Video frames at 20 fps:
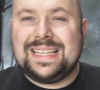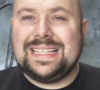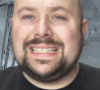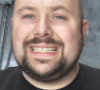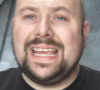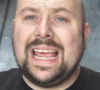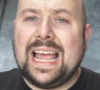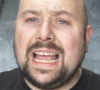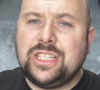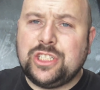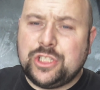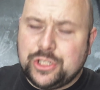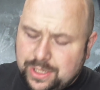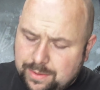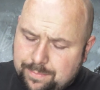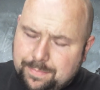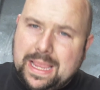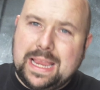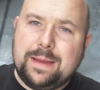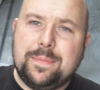See, I should have
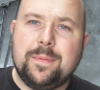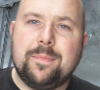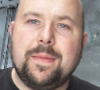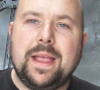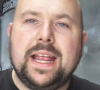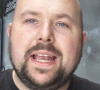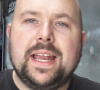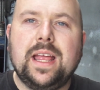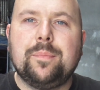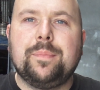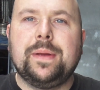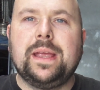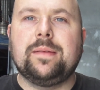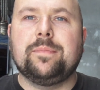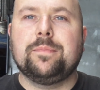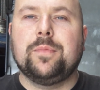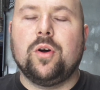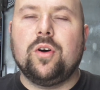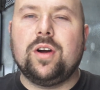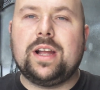maybe made it a bit
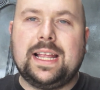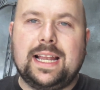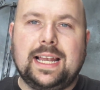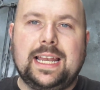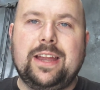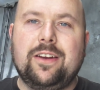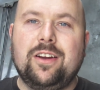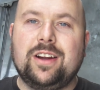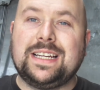more clearer,